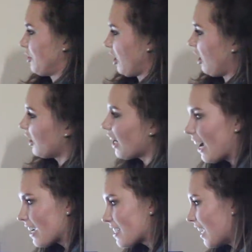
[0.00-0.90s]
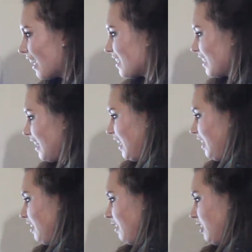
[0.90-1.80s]
tall our X is, and
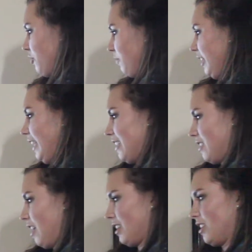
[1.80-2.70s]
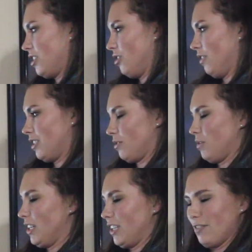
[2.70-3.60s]
then this really has nothing to do. I just
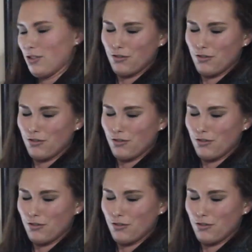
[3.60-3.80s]
wanted to give you a